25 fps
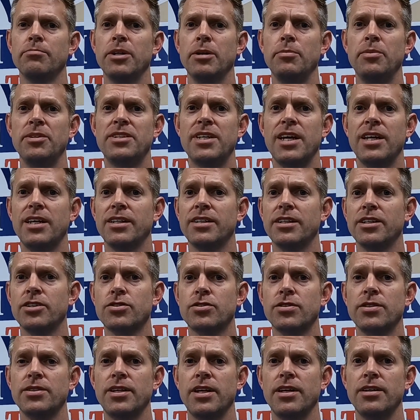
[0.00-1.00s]
maybe take an
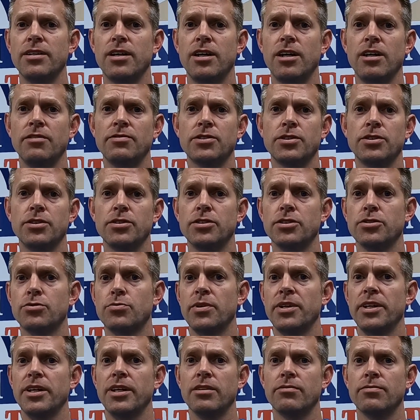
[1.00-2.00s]
extra day off so you're
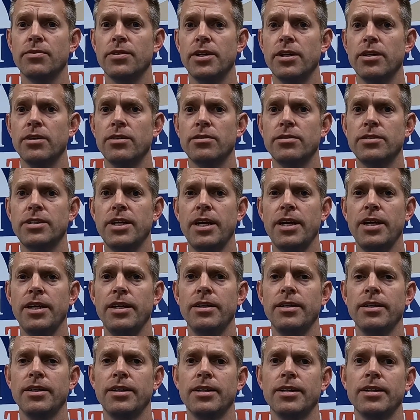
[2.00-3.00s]
just running every other
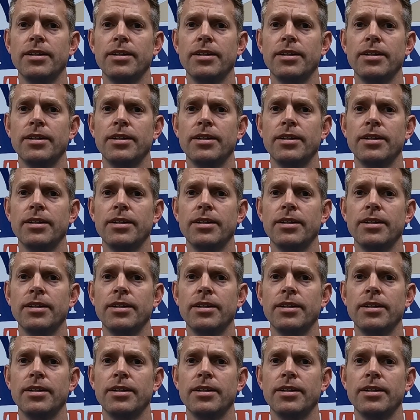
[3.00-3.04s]
day,